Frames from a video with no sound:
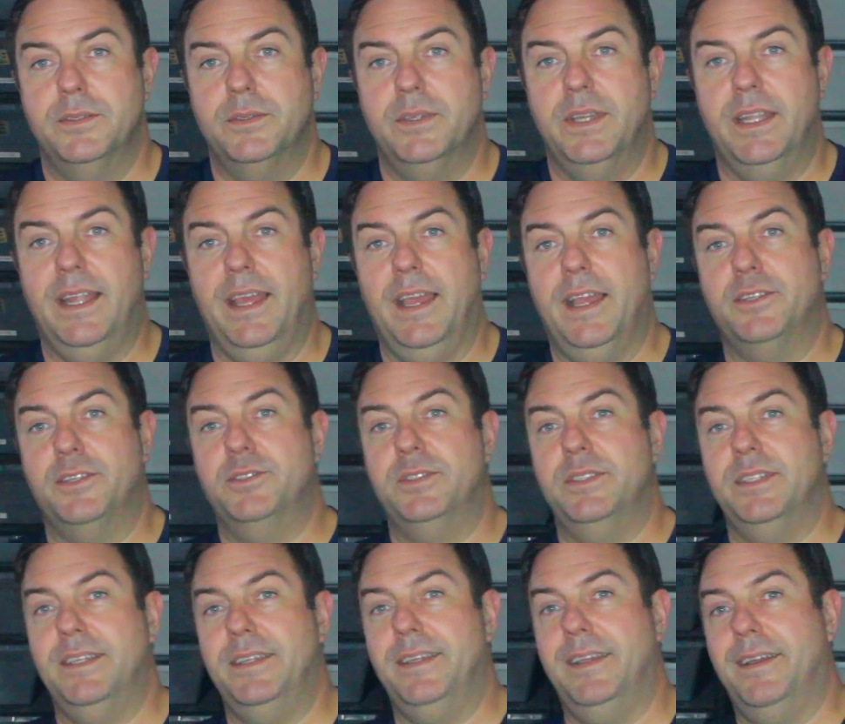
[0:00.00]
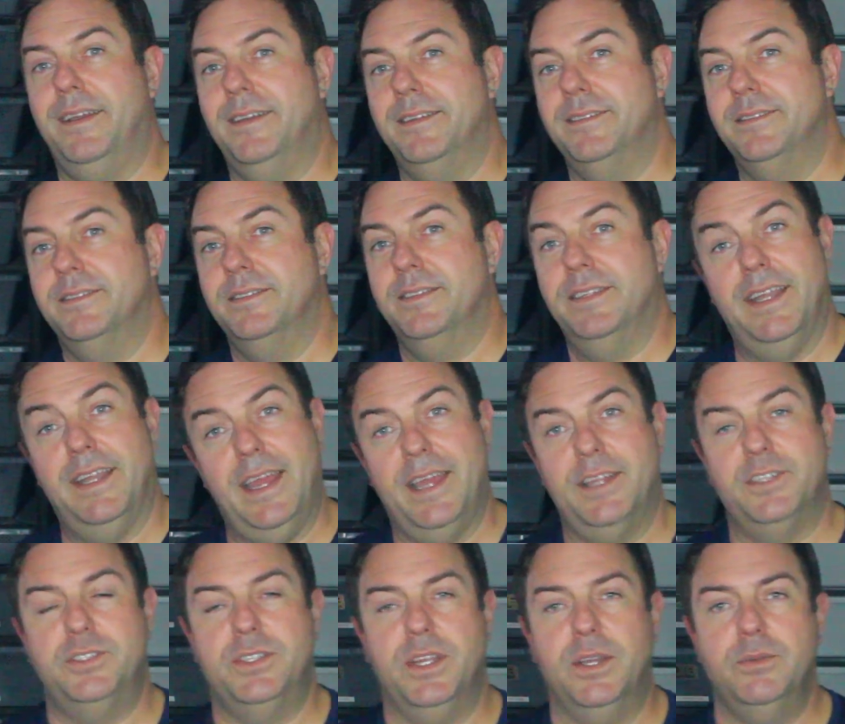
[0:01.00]
and actually it
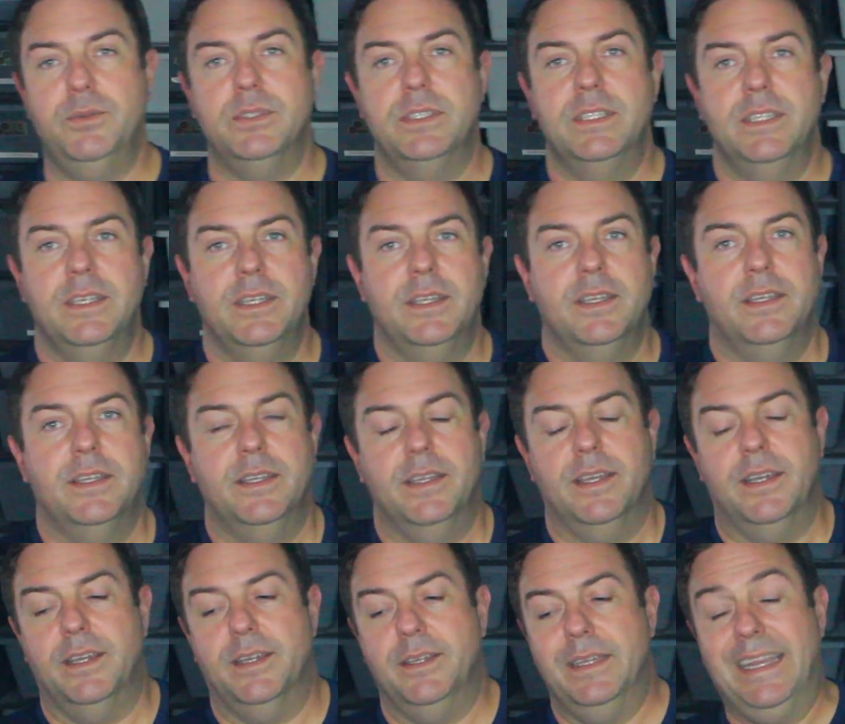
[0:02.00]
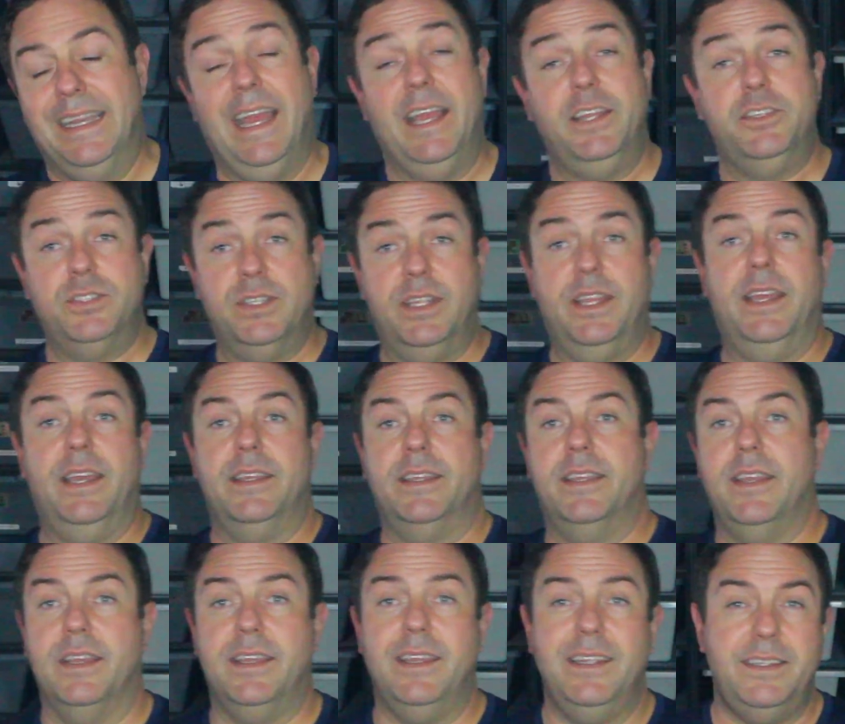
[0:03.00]
hatched out.
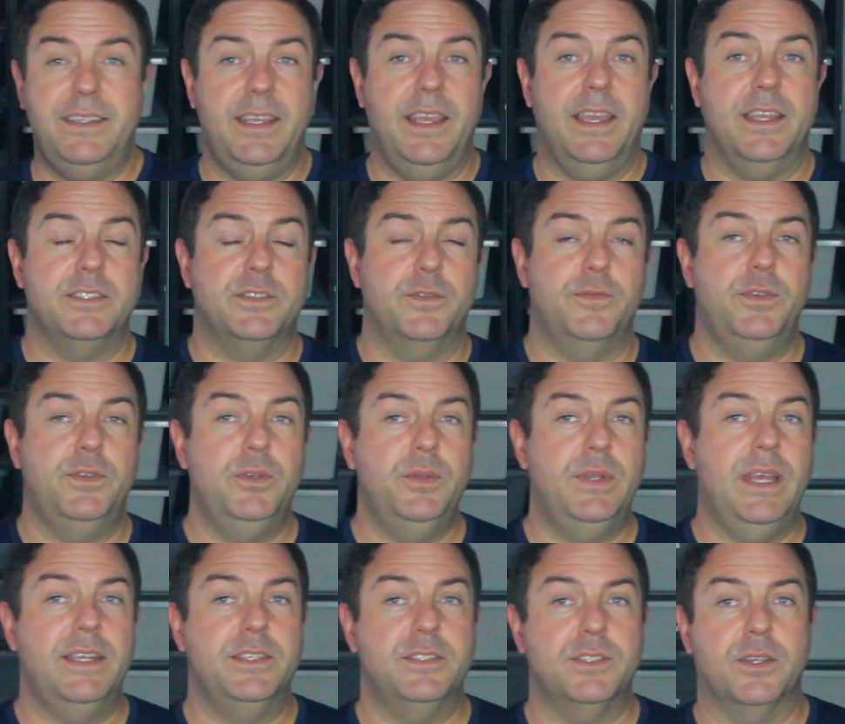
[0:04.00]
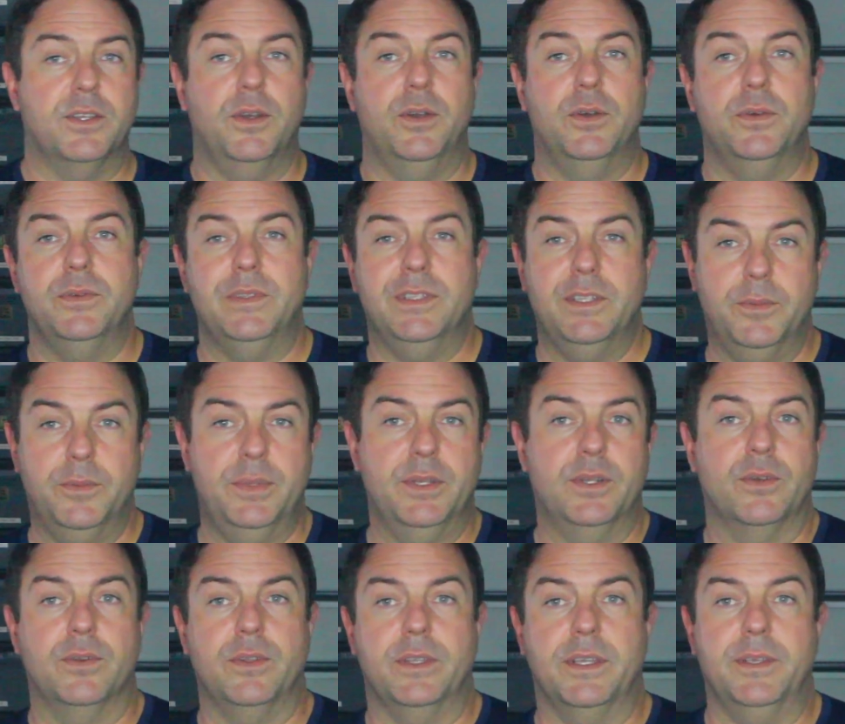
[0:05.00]
I cut the eggs a few days ago, a little bit
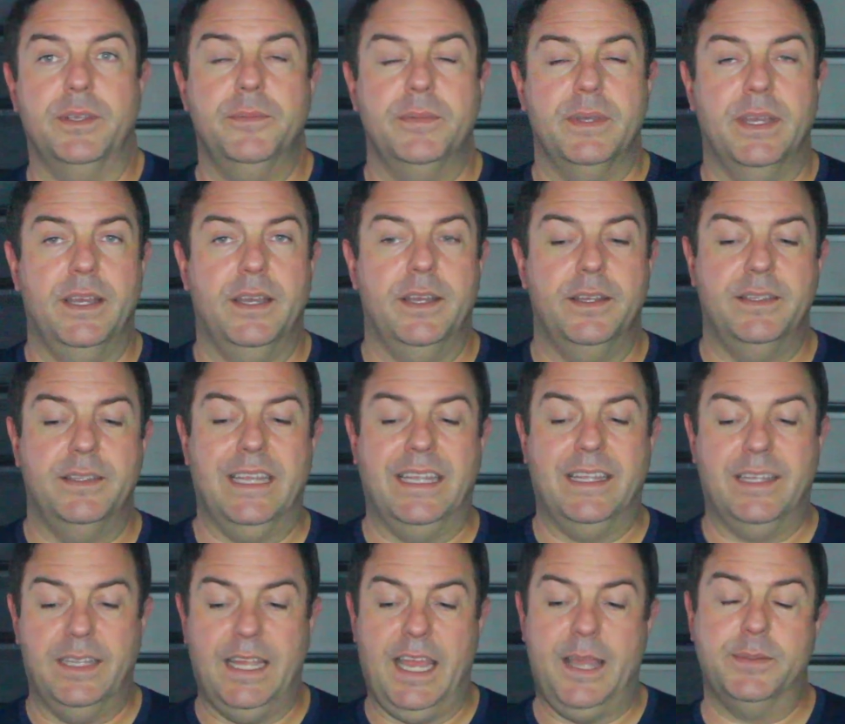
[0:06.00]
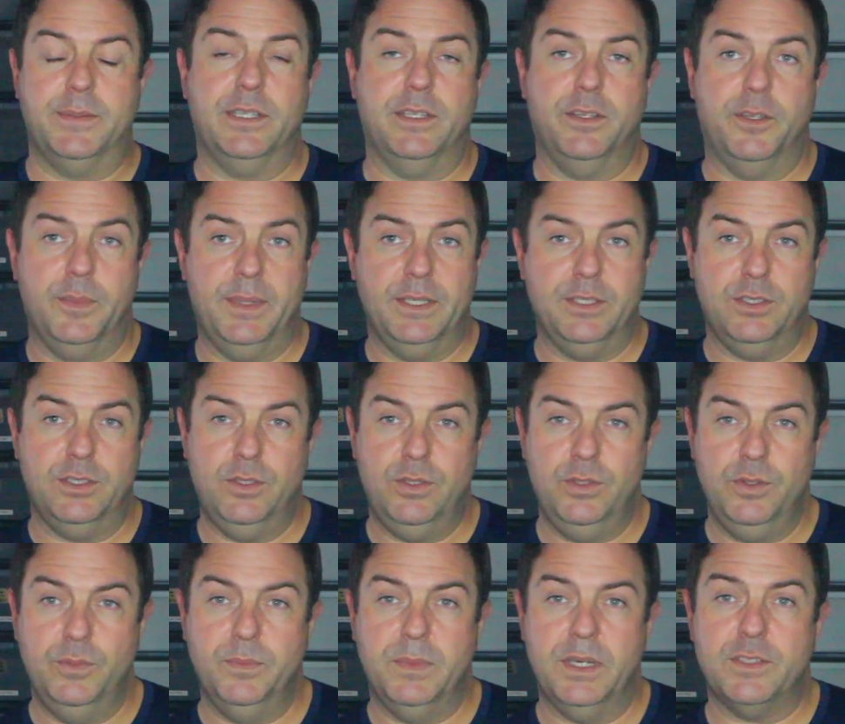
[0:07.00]
early. They collapsed a little bit
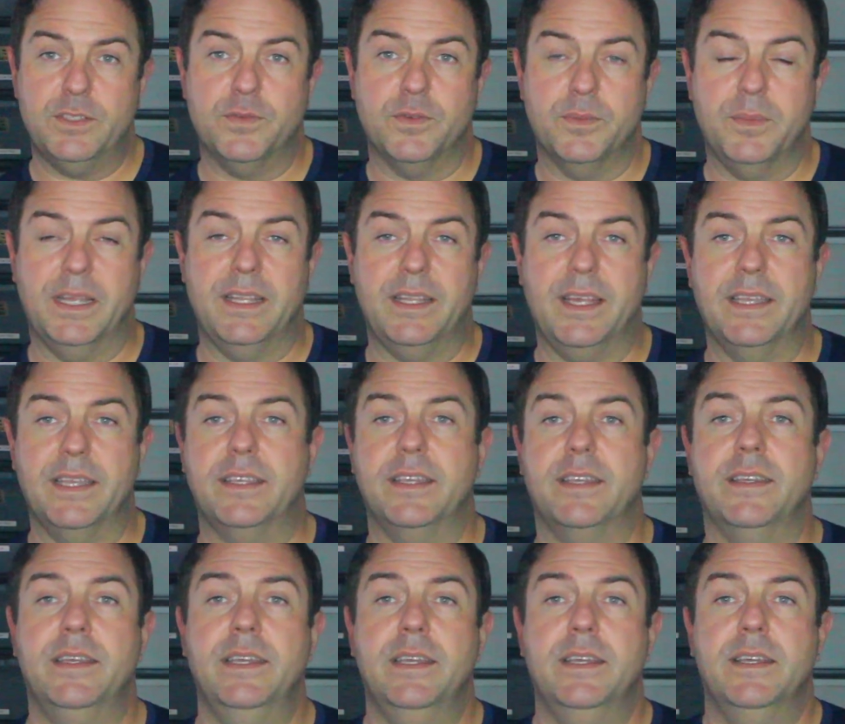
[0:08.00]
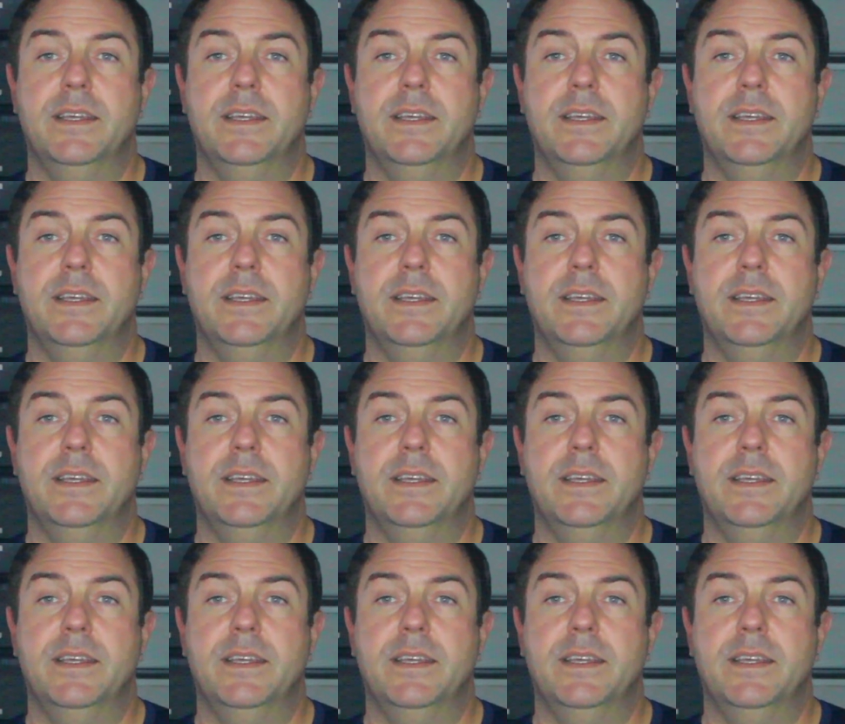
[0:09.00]
too much for my liking.